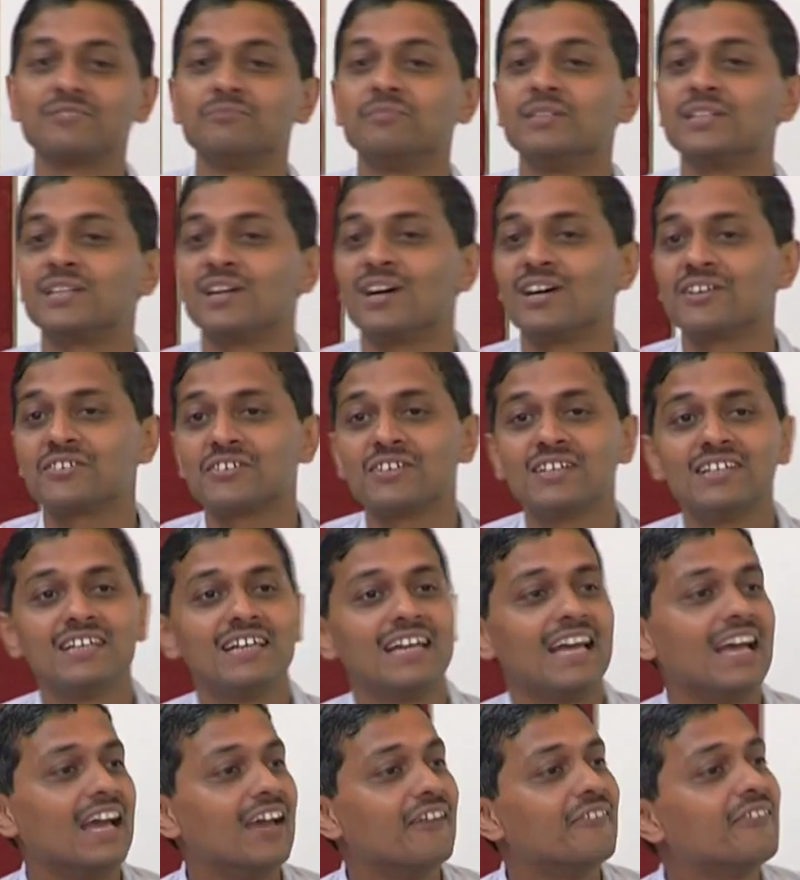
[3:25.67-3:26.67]
because
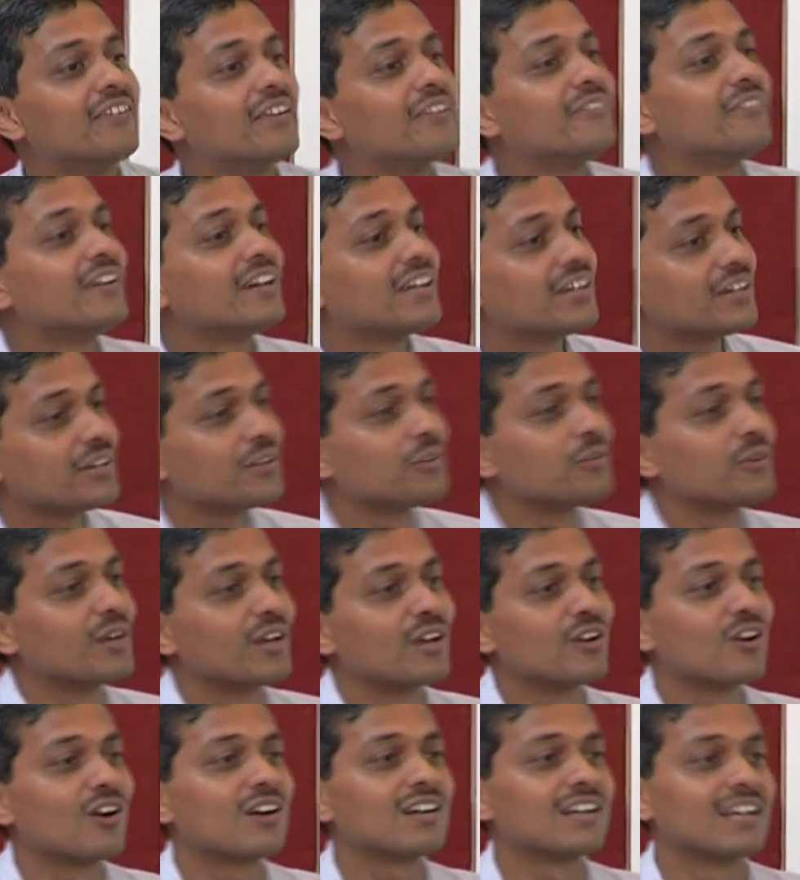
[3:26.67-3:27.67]
everywhere you
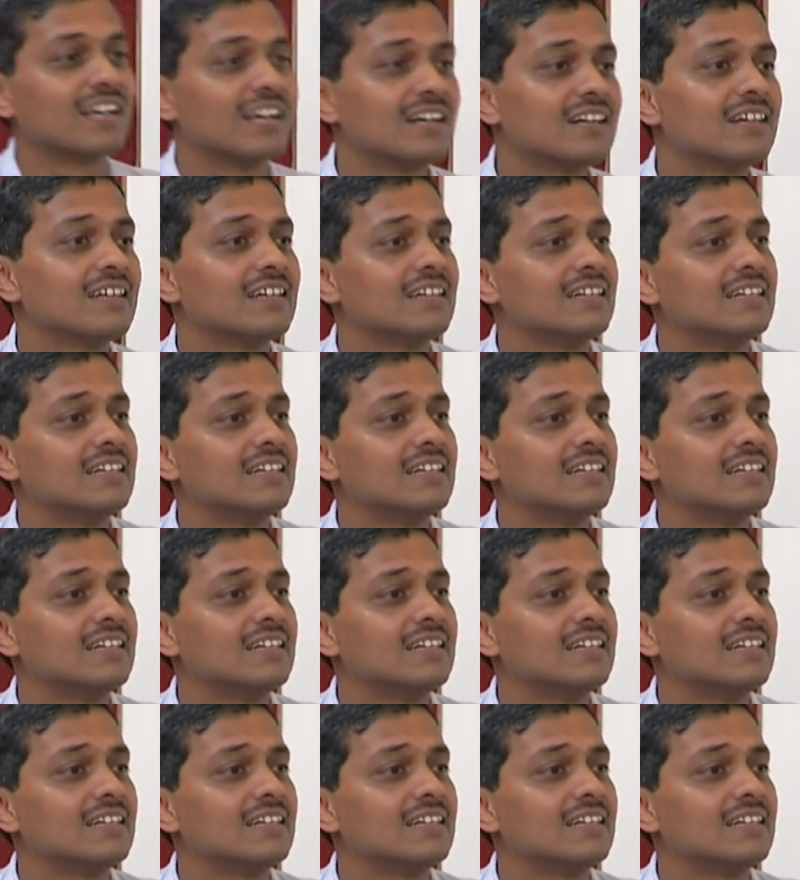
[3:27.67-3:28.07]
cannot get